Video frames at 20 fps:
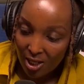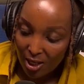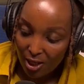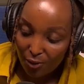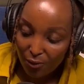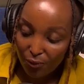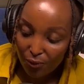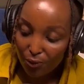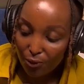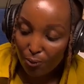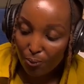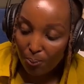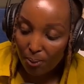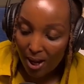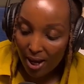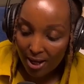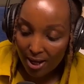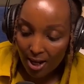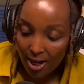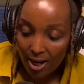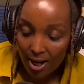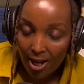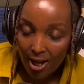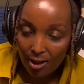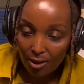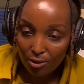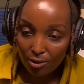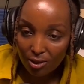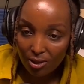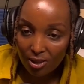If you buy a
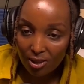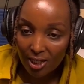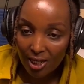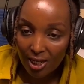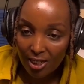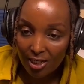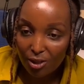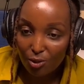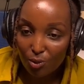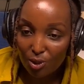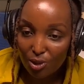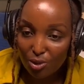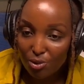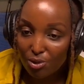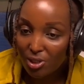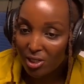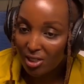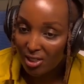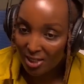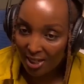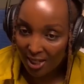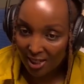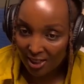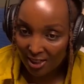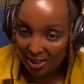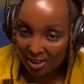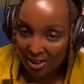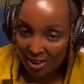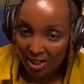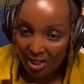house and you want to resell
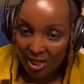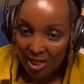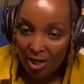it,